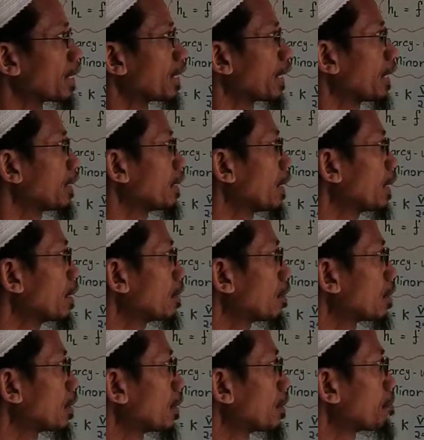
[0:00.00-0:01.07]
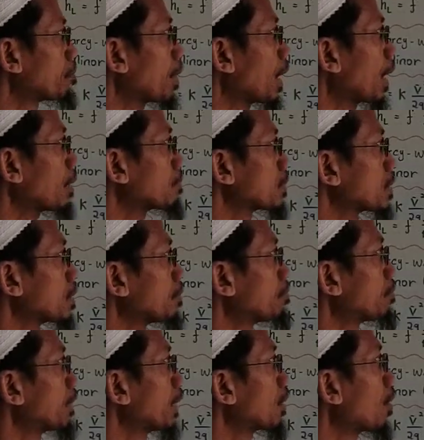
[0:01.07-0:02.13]
and then pipes
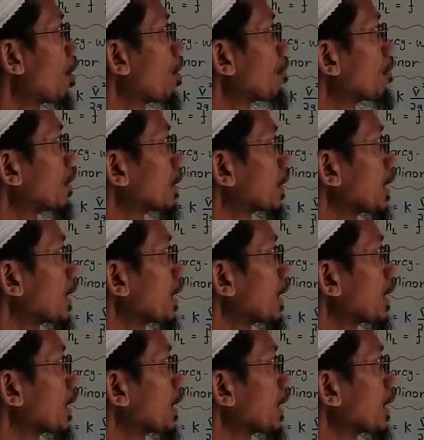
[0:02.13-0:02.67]
made of